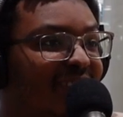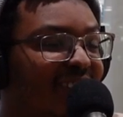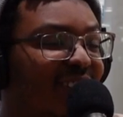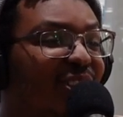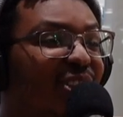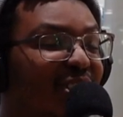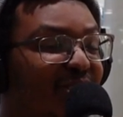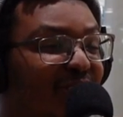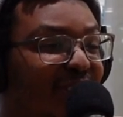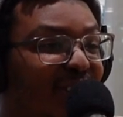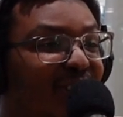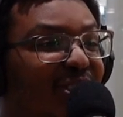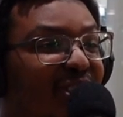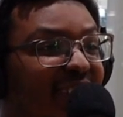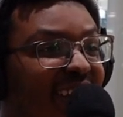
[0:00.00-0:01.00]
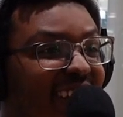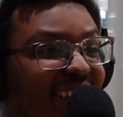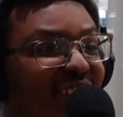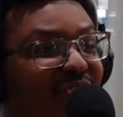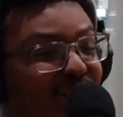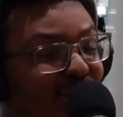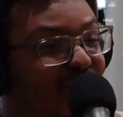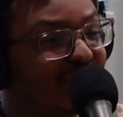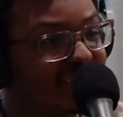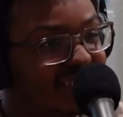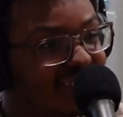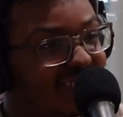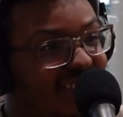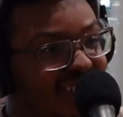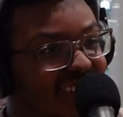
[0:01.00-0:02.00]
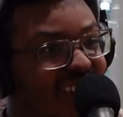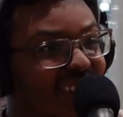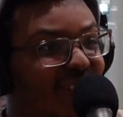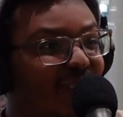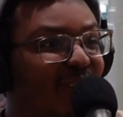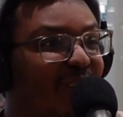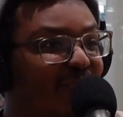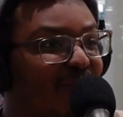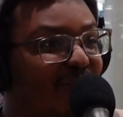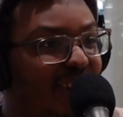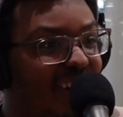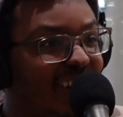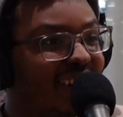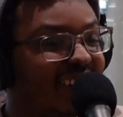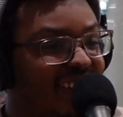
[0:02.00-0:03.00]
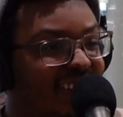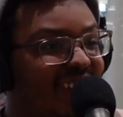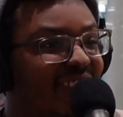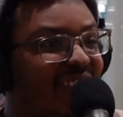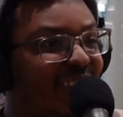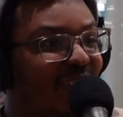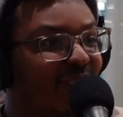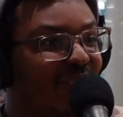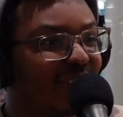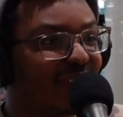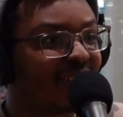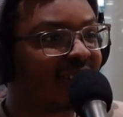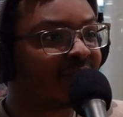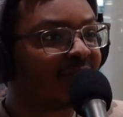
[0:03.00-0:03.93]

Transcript: Those like Jews that were fighting in the 7-Day War.